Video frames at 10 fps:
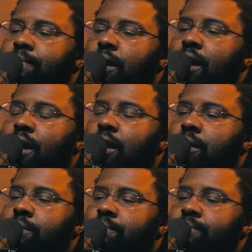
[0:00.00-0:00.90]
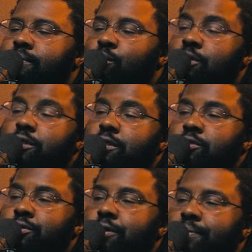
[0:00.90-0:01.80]
And, interesting, which is
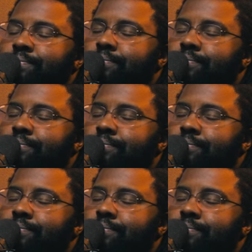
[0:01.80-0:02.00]
interesting.